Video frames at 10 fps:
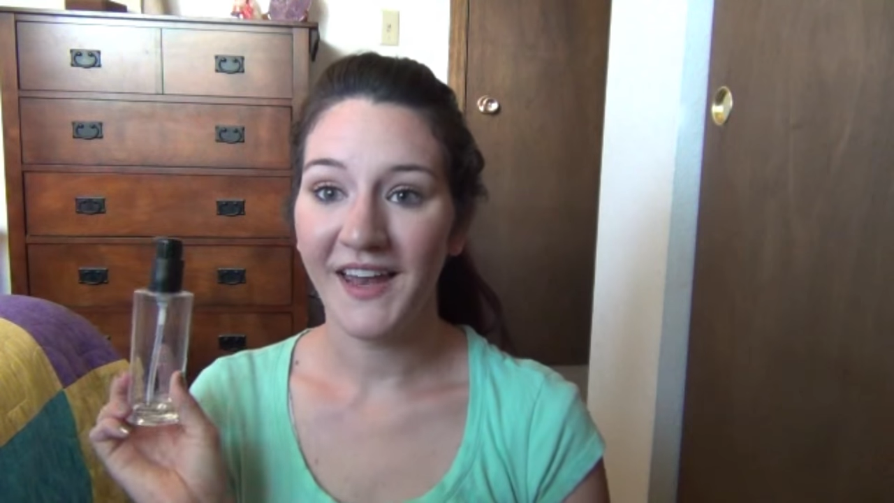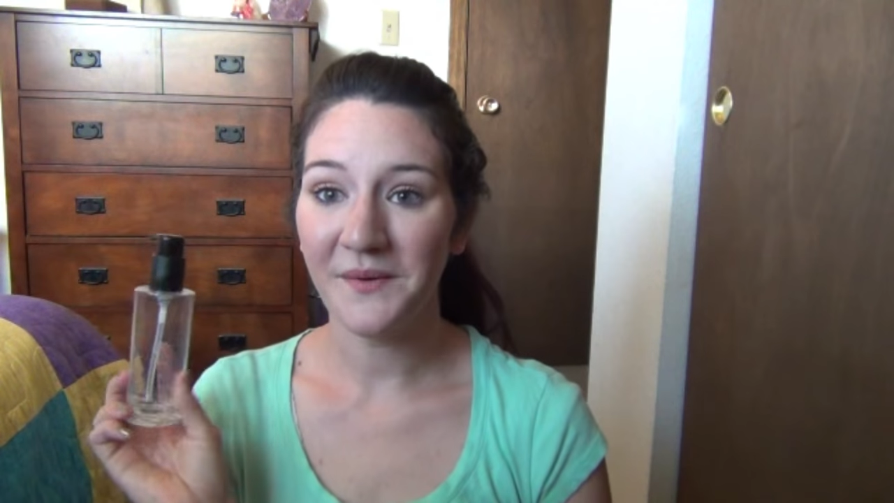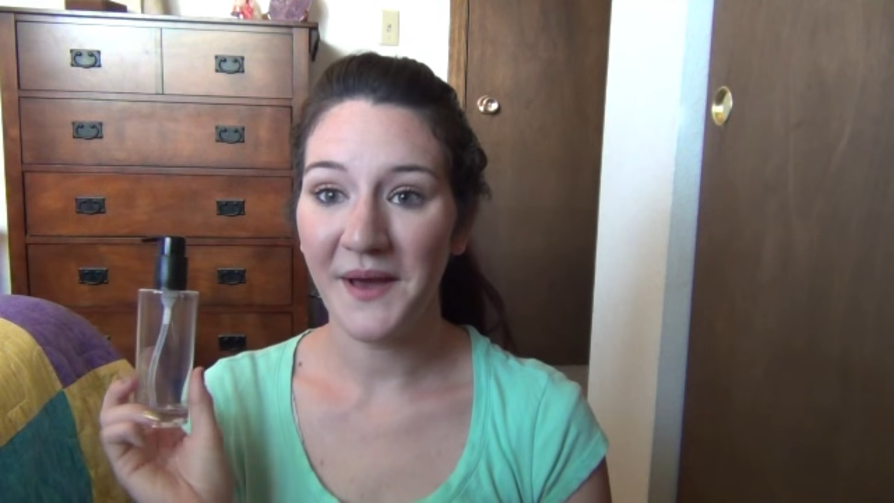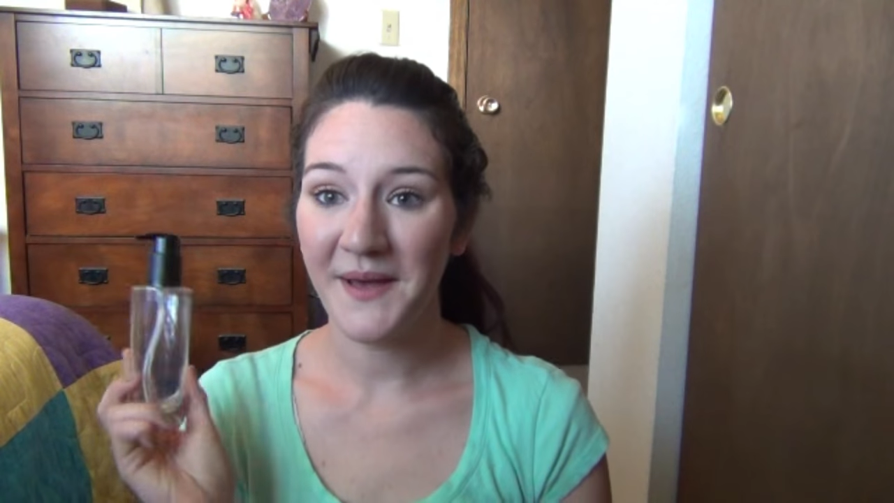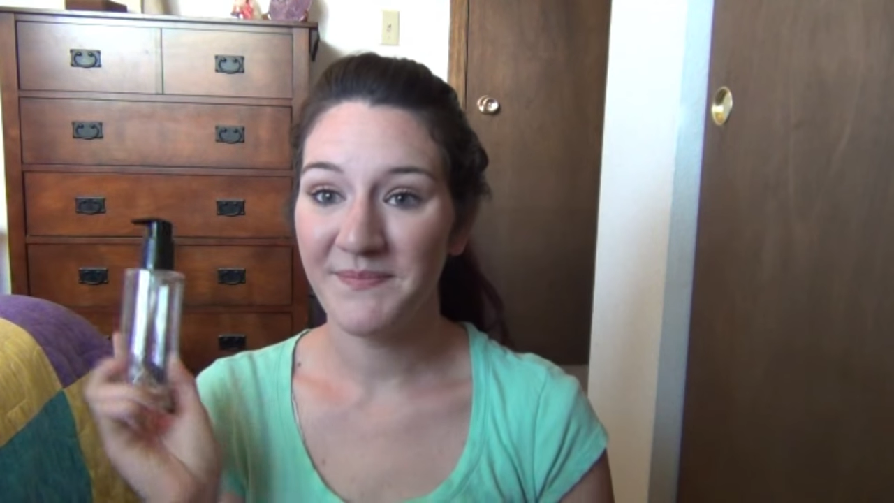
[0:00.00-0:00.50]

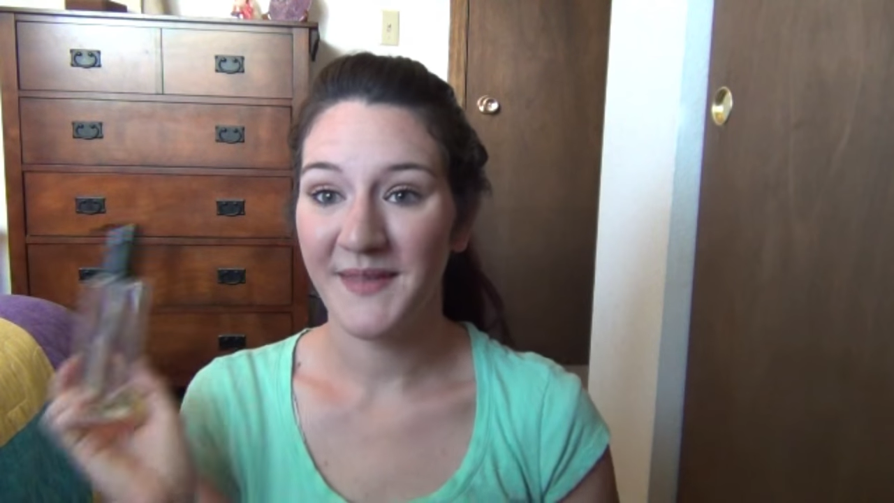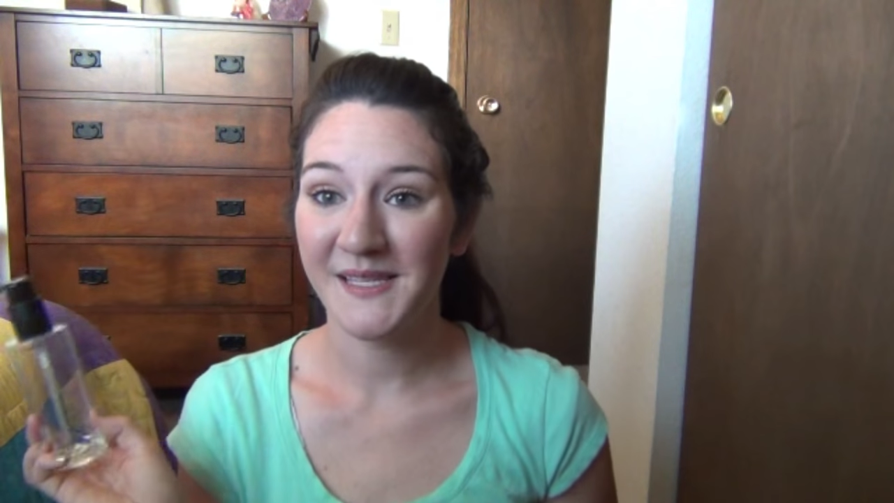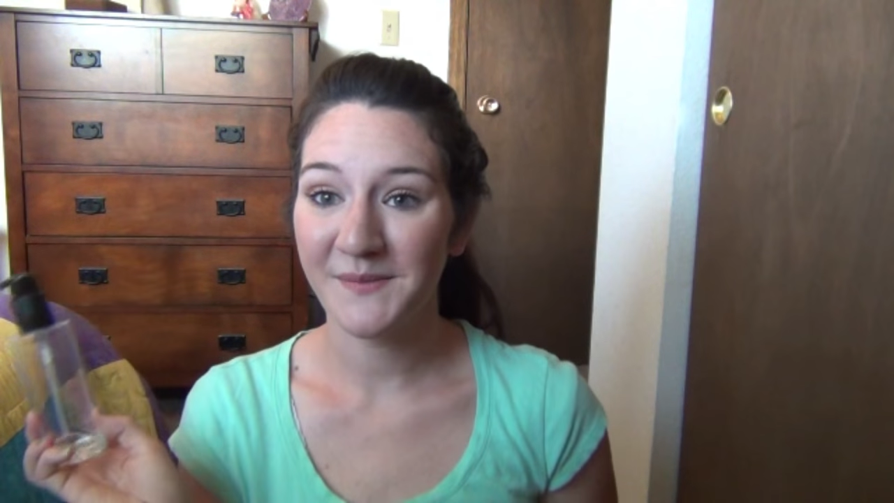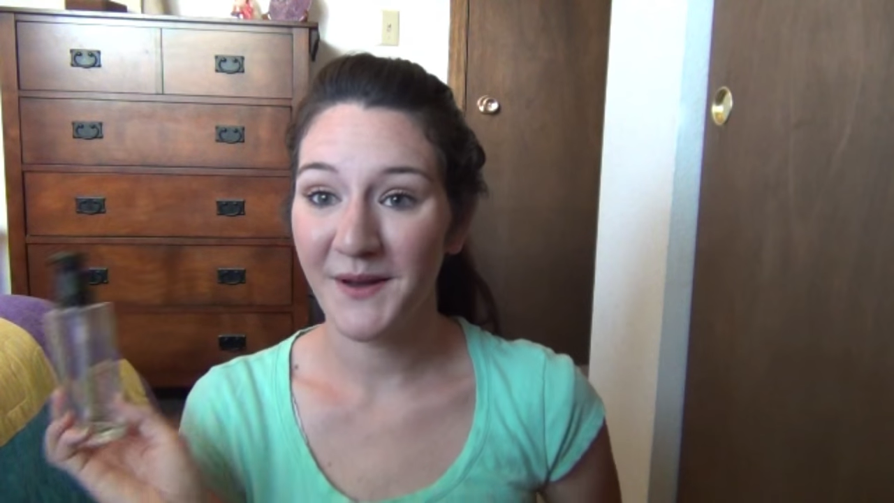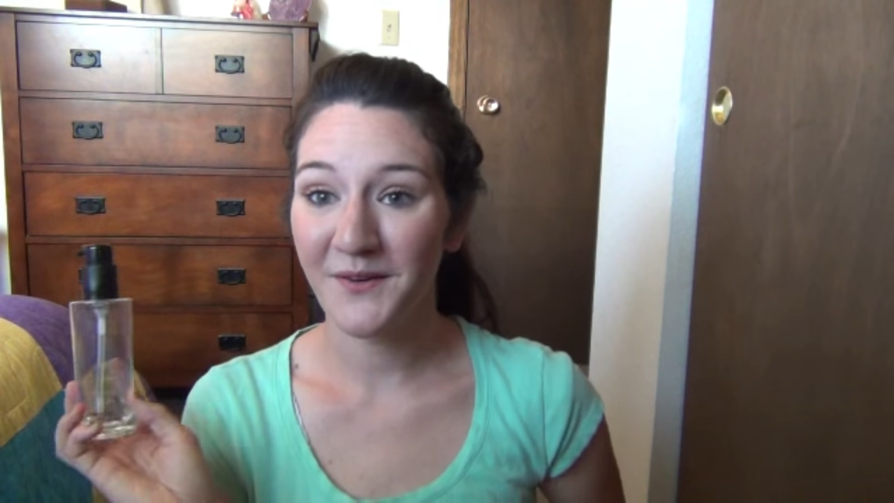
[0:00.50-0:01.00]
anyway,
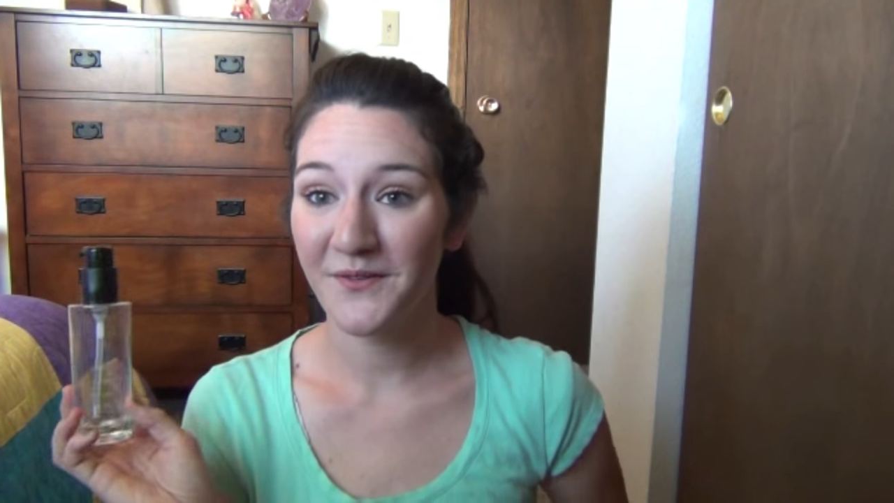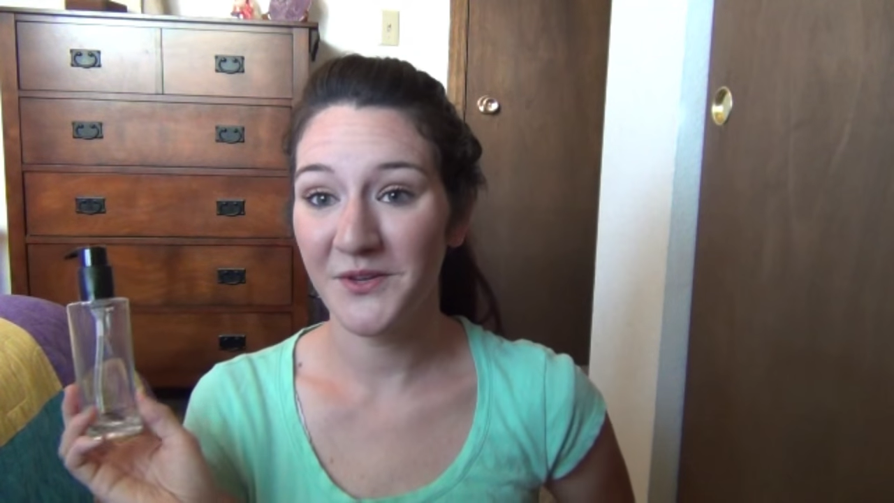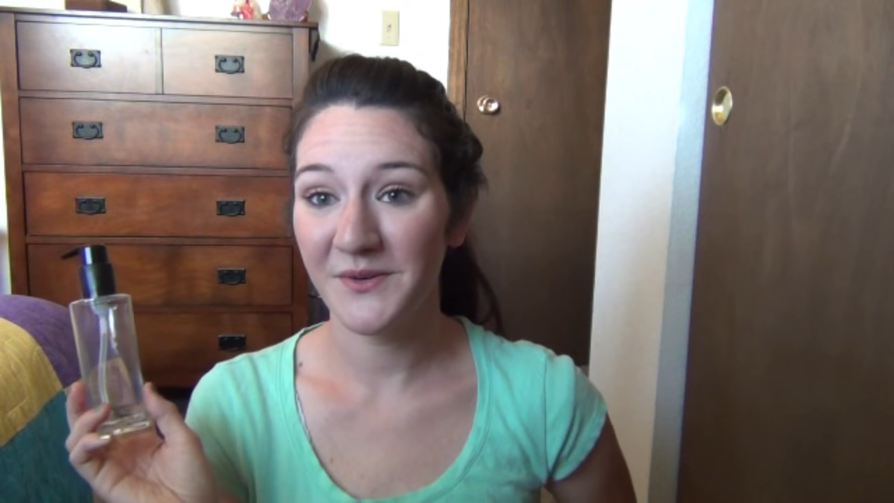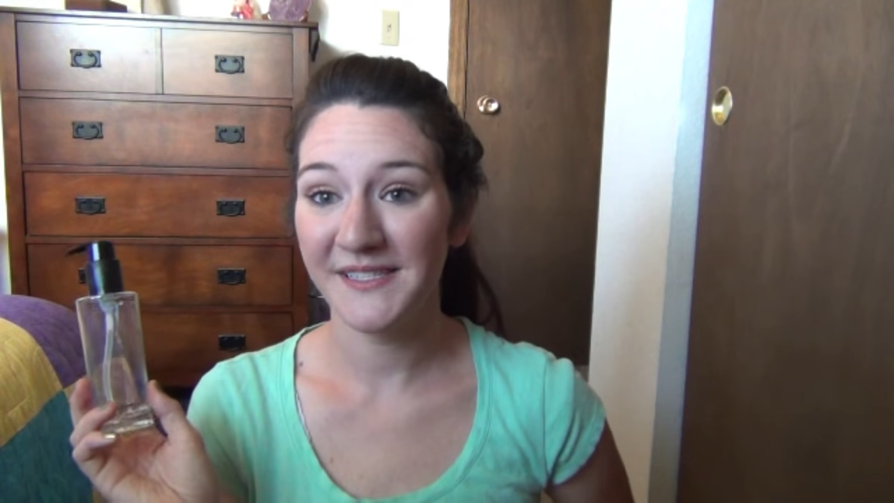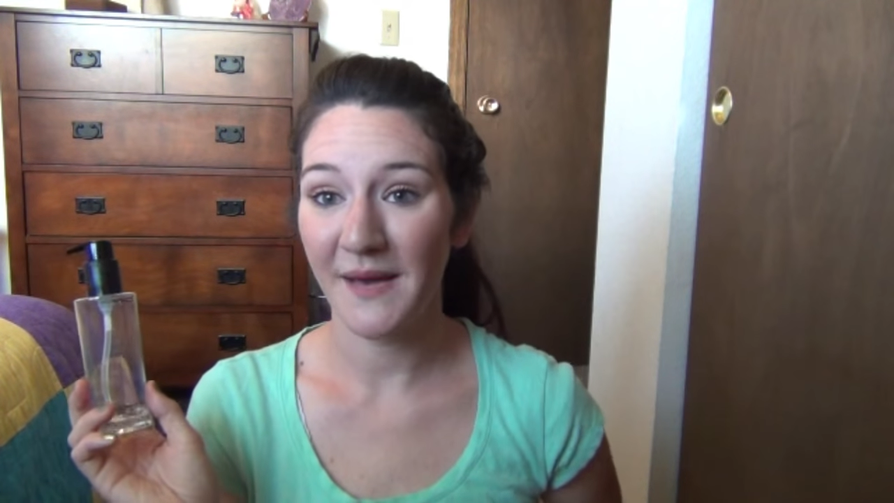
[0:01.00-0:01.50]
that's my
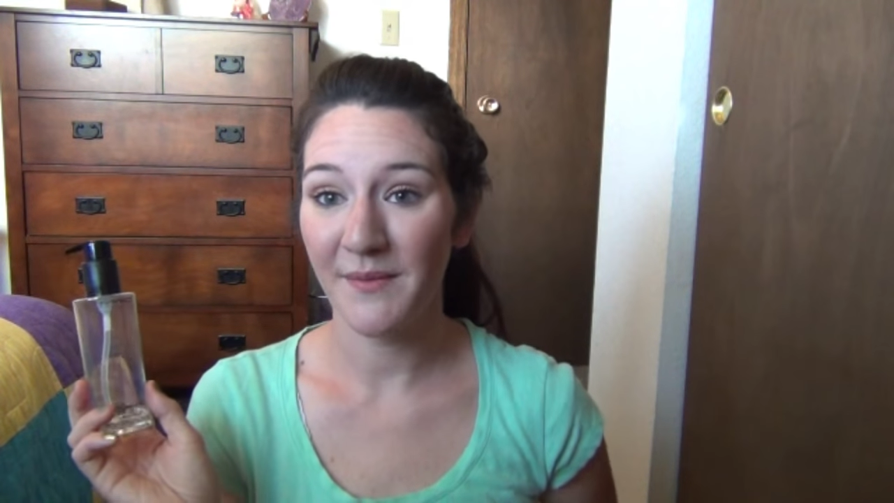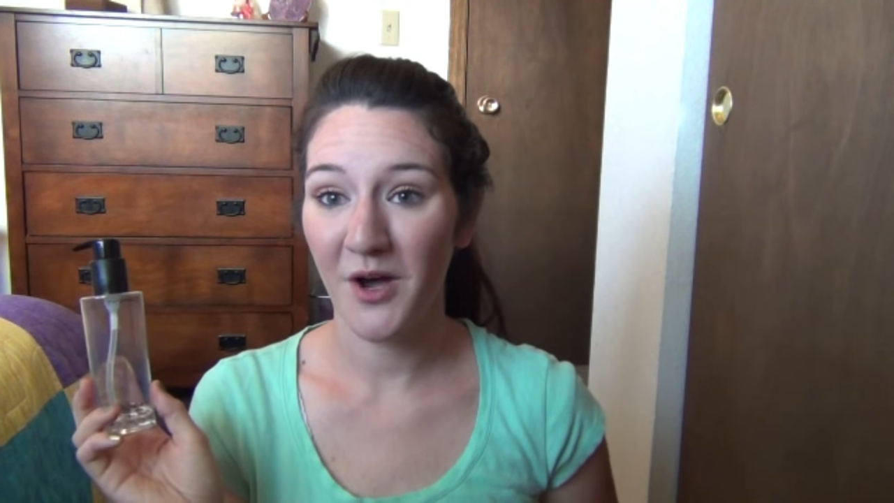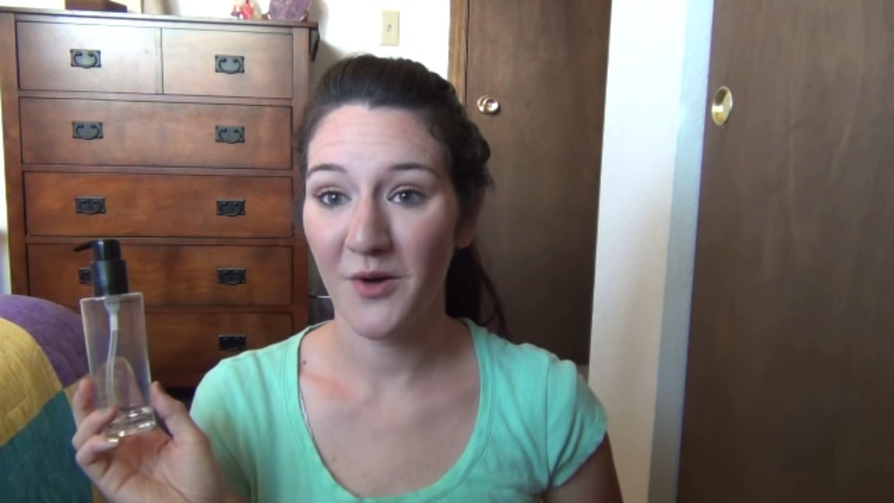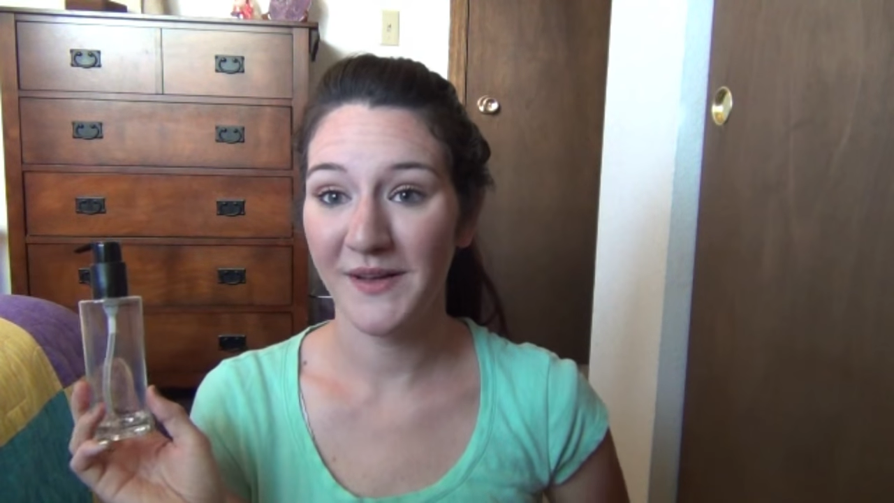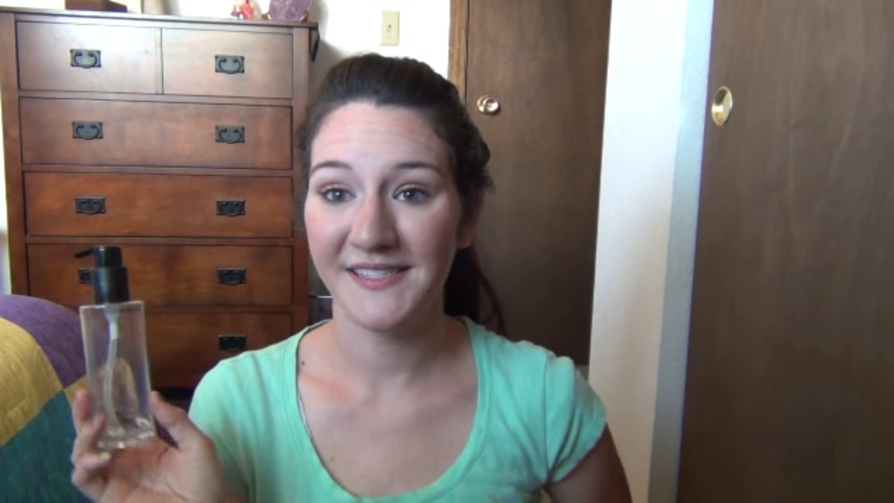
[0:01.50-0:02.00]
review and demo.